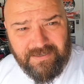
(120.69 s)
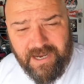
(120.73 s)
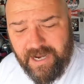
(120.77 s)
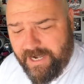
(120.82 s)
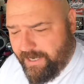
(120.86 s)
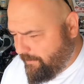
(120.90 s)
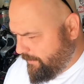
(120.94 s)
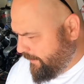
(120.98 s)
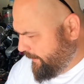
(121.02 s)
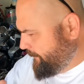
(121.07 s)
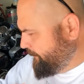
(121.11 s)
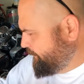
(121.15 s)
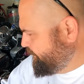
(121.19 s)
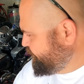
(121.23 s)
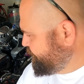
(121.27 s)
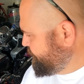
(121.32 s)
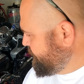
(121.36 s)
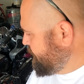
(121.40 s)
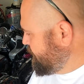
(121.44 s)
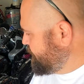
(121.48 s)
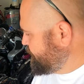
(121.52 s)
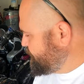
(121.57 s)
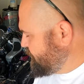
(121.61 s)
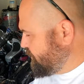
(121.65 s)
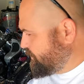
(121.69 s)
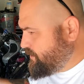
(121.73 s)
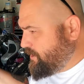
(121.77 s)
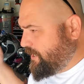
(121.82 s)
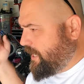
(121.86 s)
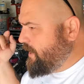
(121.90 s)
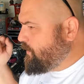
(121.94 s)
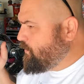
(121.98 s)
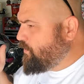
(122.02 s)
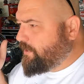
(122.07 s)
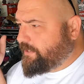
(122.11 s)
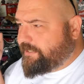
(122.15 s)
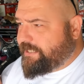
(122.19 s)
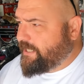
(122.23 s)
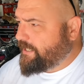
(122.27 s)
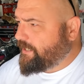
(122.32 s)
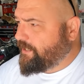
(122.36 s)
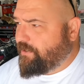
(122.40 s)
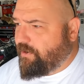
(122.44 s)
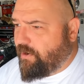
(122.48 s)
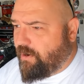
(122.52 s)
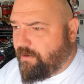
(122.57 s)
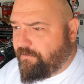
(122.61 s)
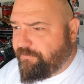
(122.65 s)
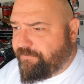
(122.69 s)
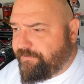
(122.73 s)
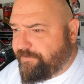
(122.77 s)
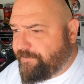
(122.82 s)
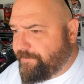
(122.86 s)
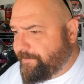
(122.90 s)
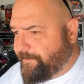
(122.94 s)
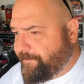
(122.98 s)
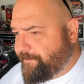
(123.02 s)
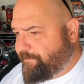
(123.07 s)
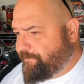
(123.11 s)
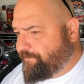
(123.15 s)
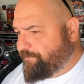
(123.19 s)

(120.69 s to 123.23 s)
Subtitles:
Anyway, so today we're kicking off